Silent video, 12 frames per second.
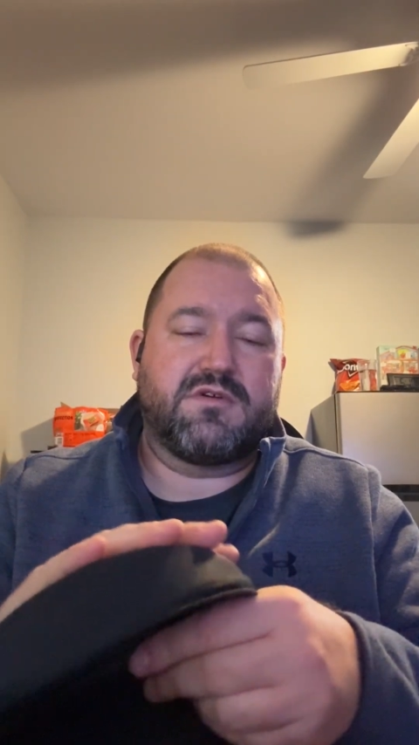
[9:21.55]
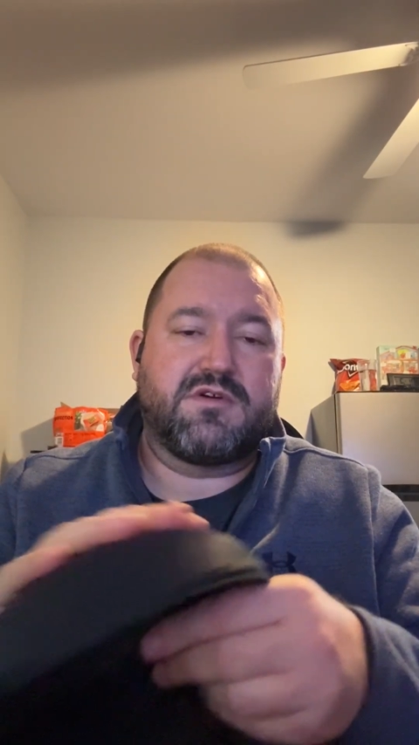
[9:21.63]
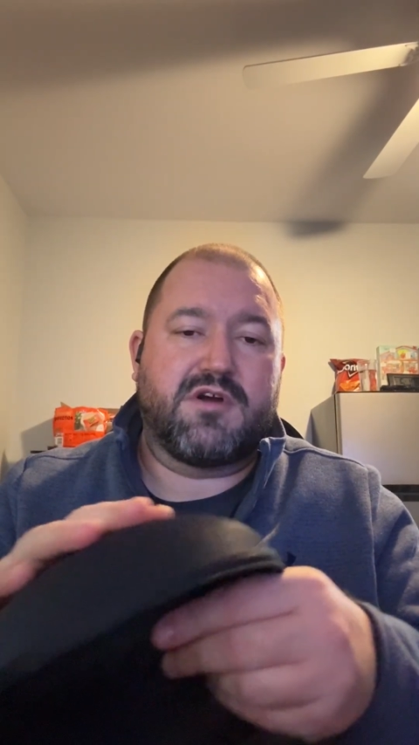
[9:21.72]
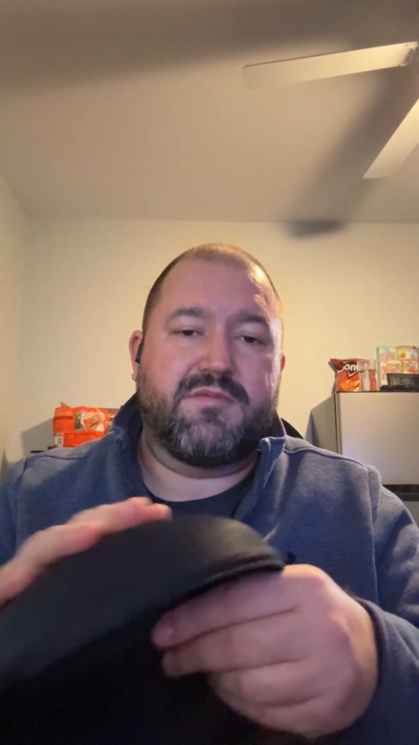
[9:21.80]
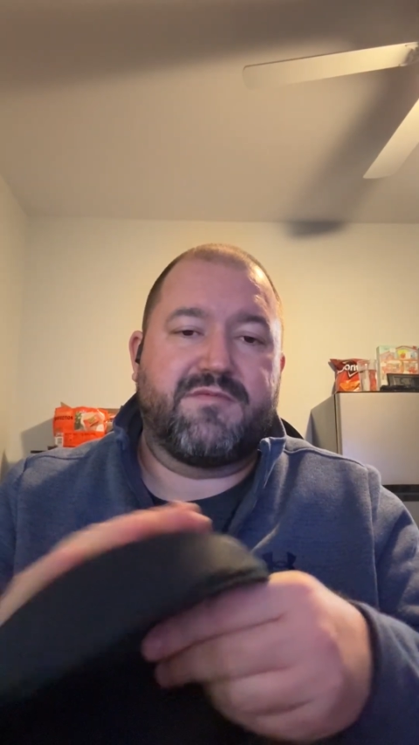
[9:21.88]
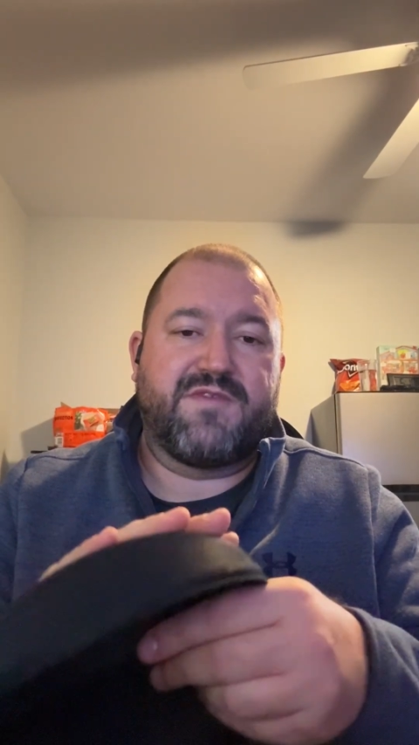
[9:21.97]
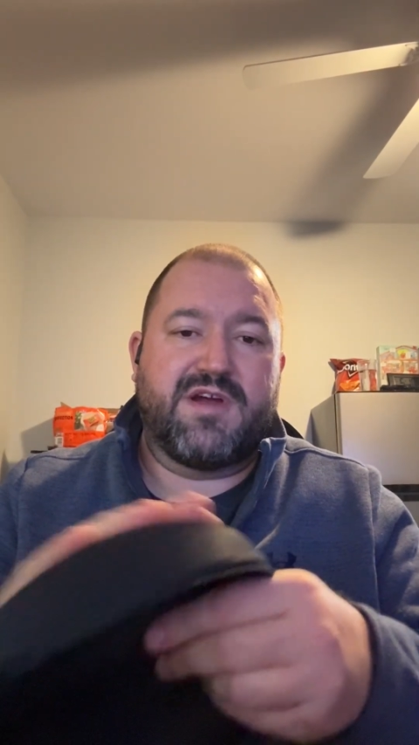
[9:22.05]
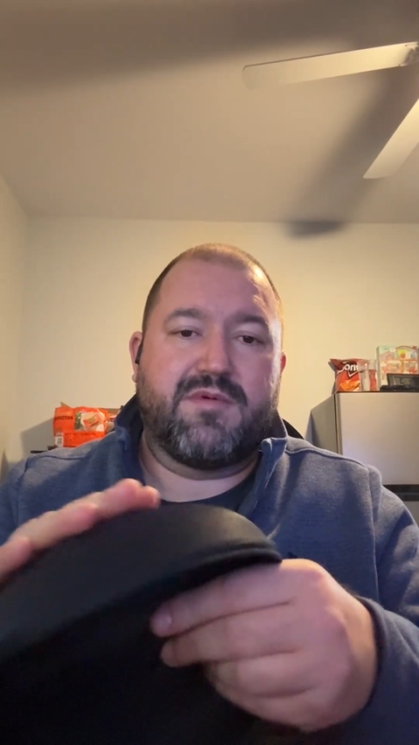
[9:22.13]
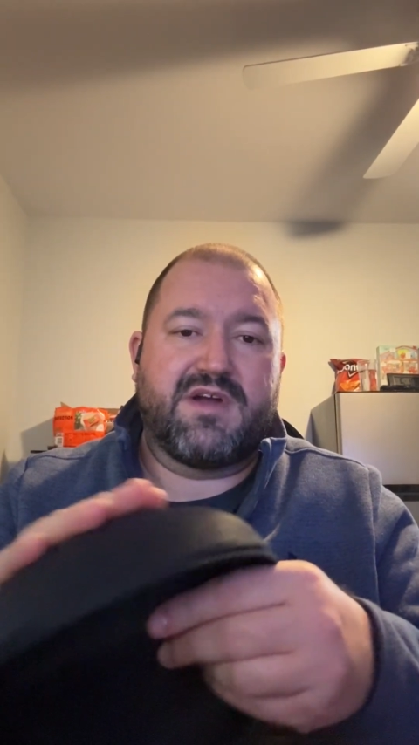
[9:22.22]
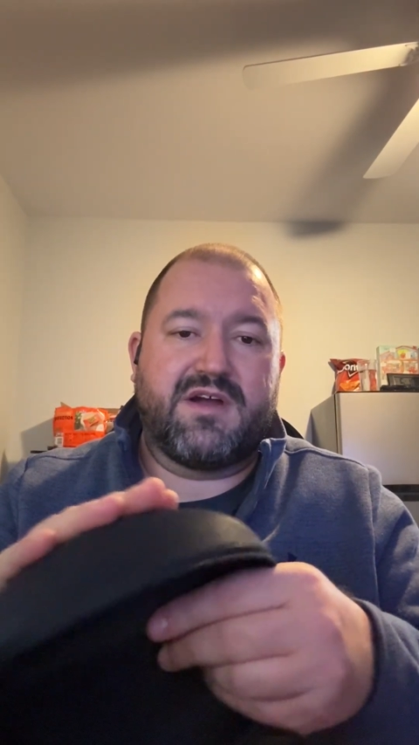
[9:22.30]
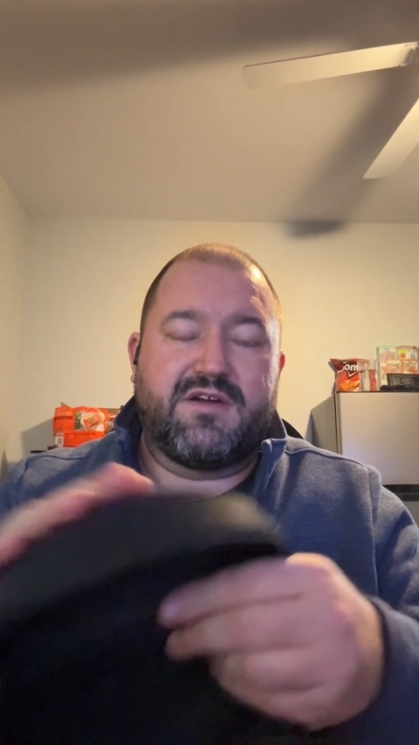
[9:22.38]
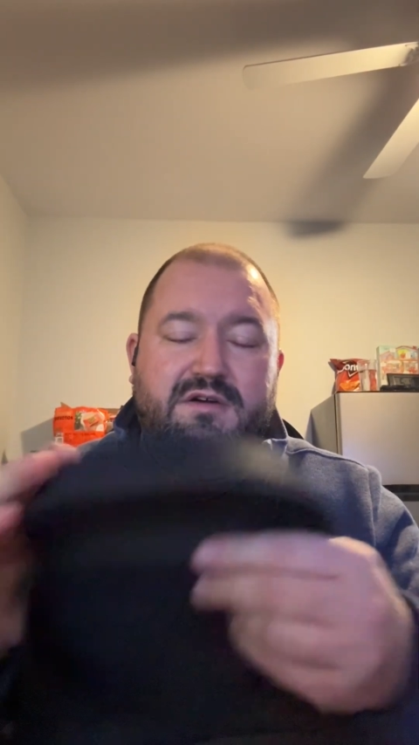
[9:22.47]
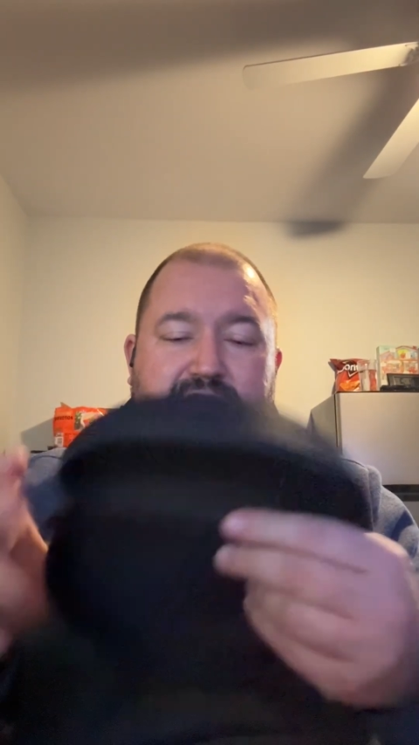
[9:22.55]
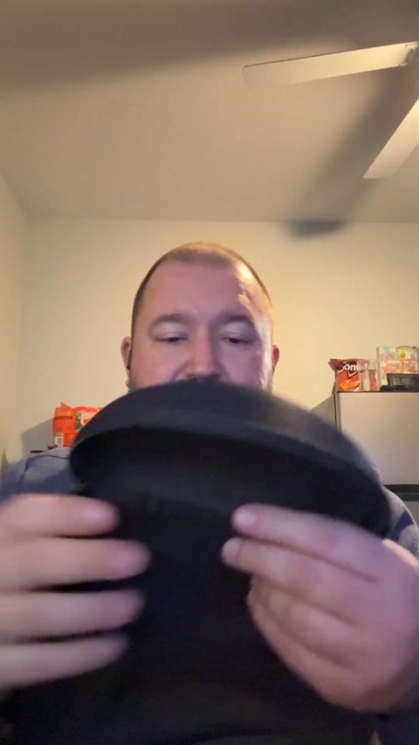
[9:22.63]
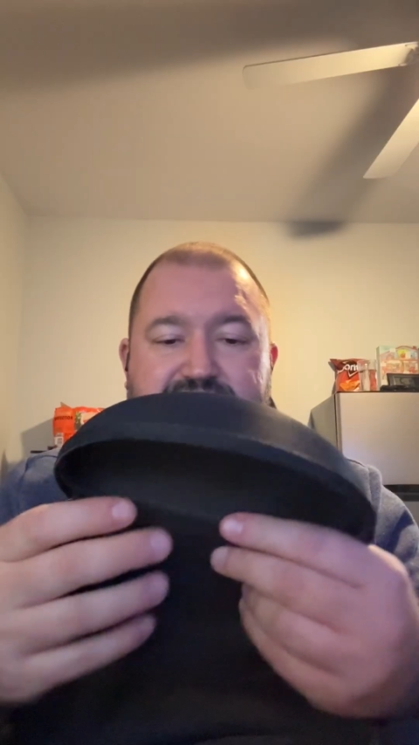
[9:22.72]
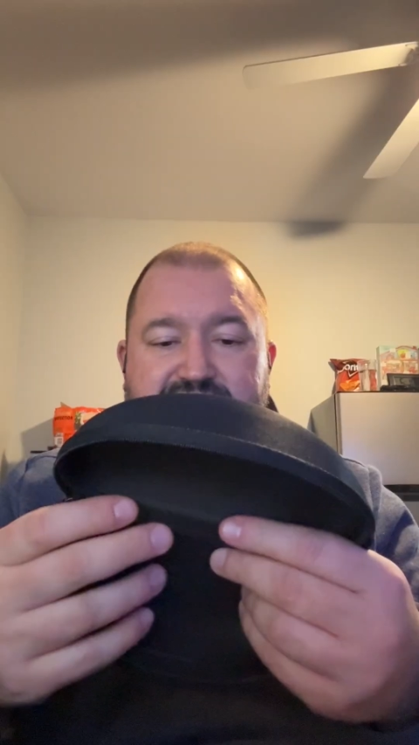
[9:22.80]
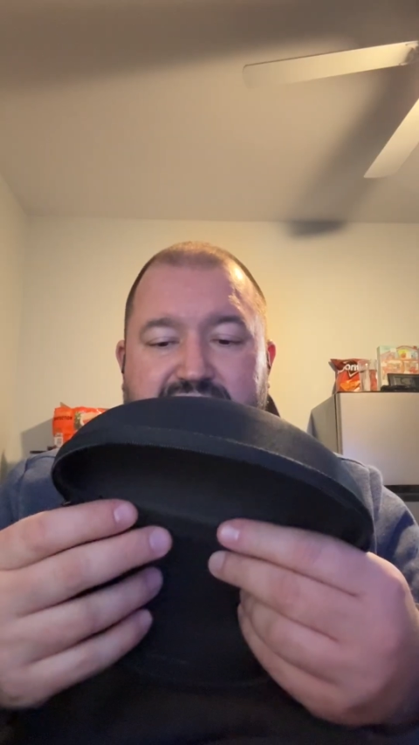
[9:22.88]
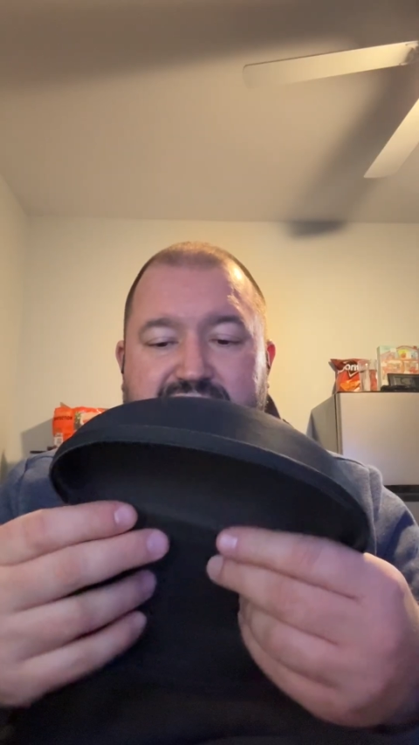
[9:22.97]
carbon fiber
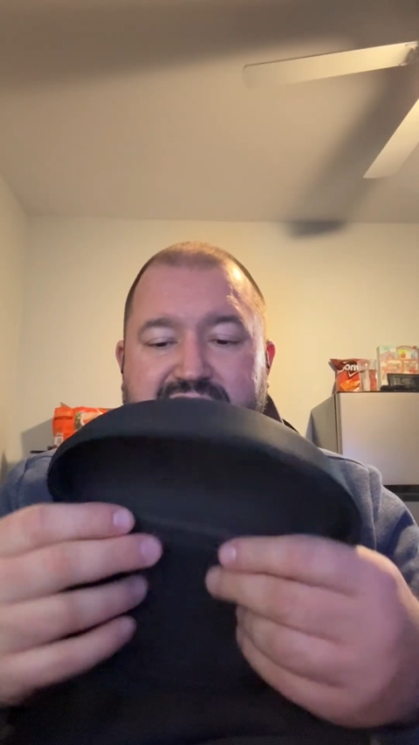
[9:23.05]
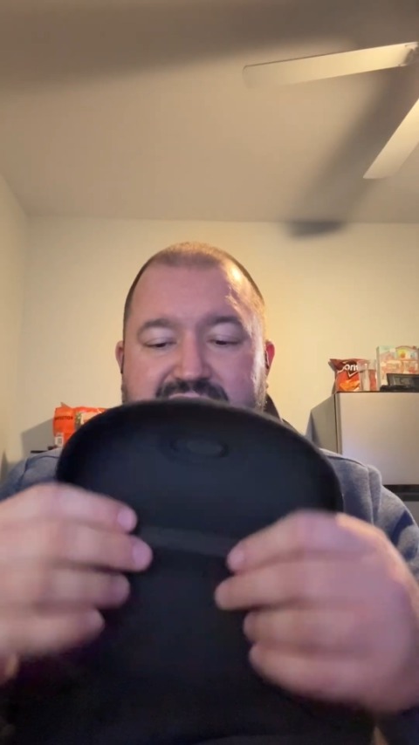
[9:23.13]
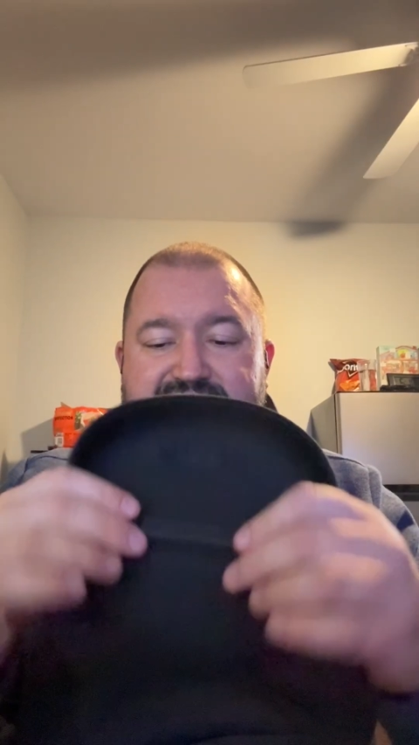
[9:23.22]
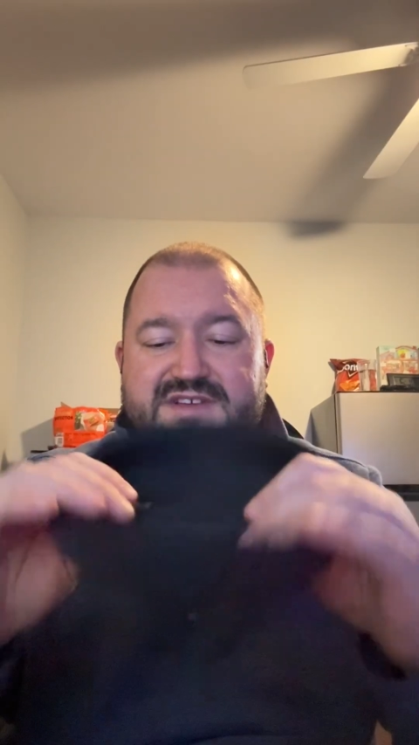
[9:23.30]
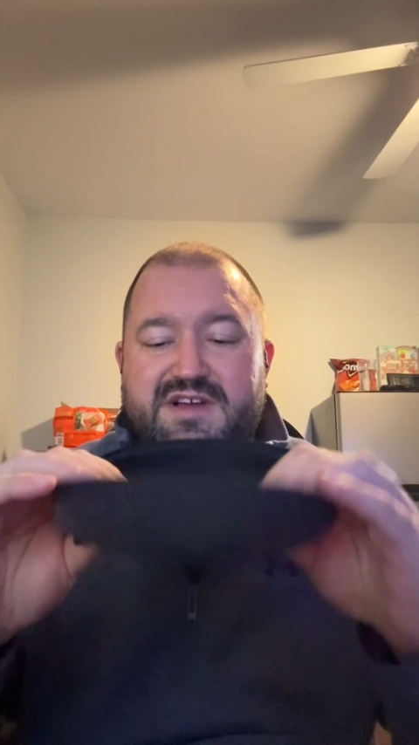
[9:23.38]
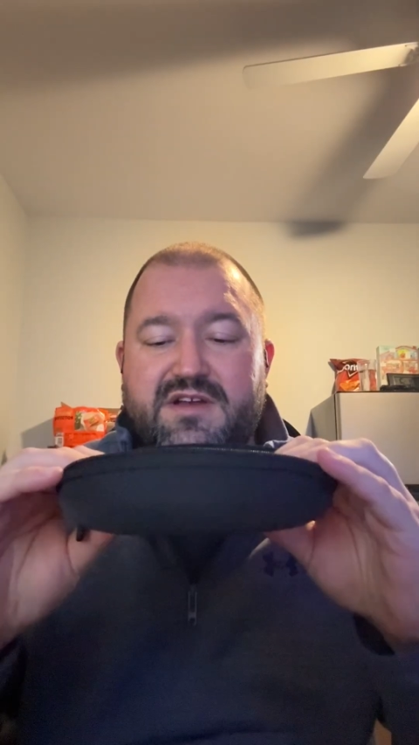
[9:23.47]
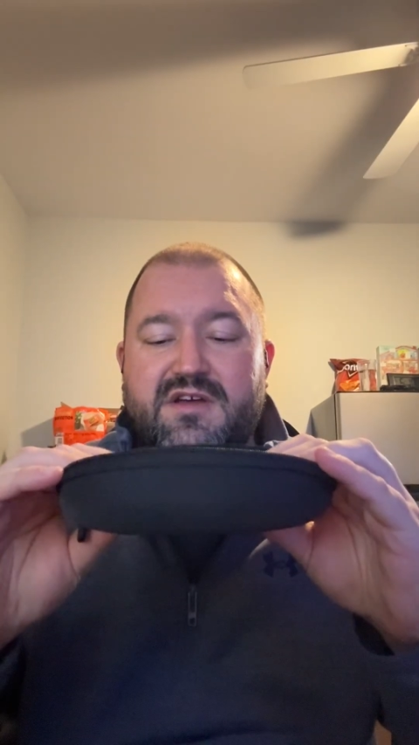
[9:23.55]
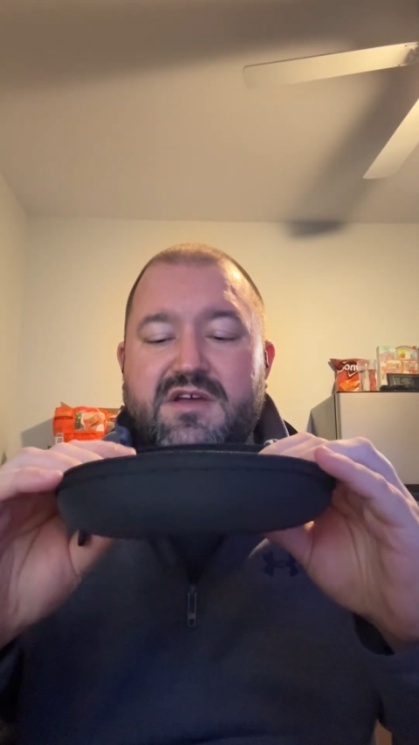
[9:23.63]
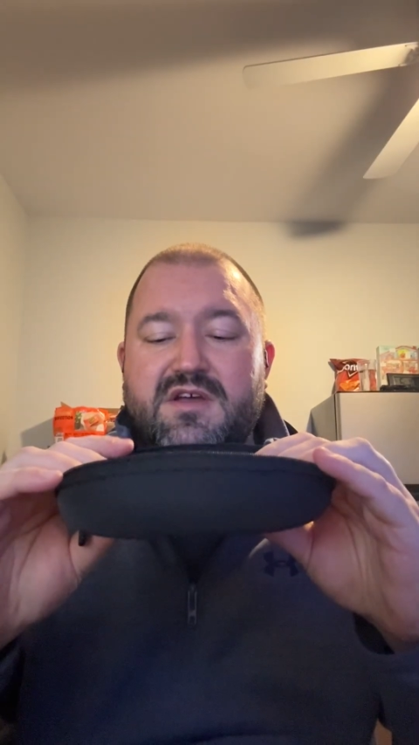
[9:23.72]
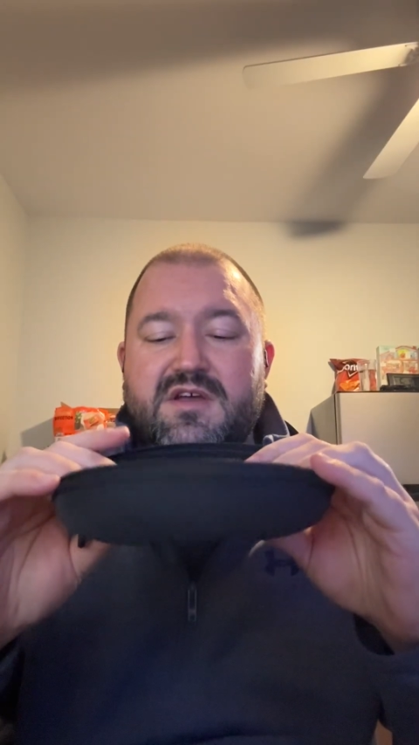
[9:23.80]
hard shell on the outside,